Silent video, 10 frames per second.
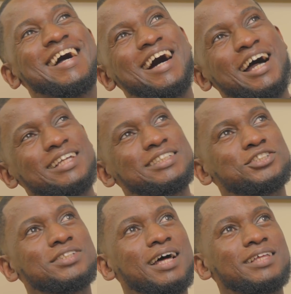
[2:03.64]
I just
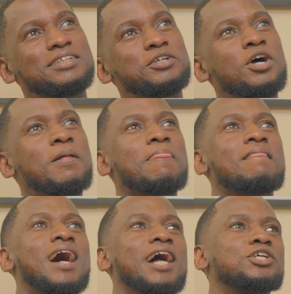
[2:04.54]

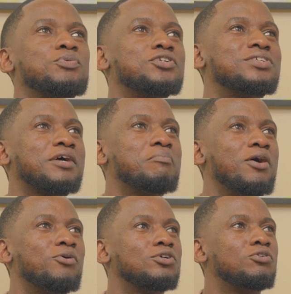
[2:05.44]
want to take my
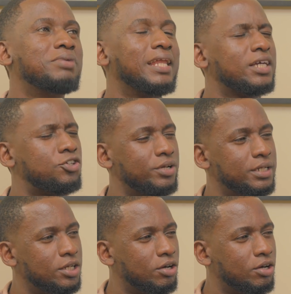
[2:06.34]
role to be like a training